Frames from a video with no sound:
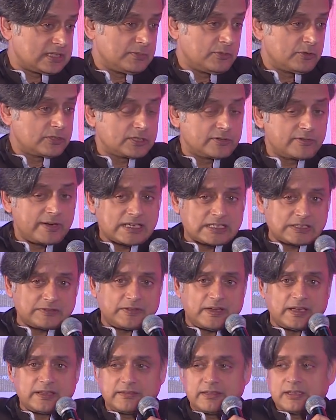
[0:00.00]
the most
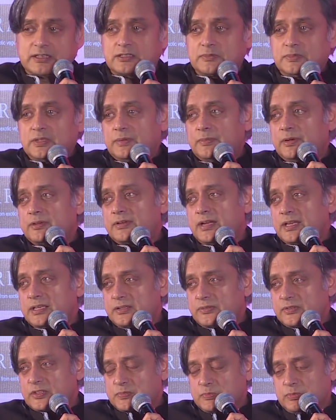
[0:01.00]
gratifying thing to me about
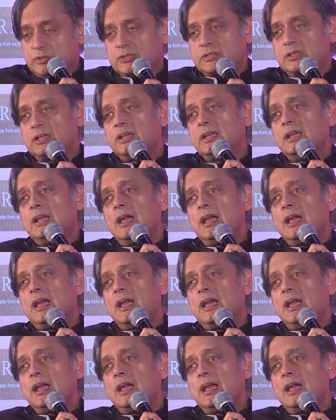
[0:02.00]
writing this book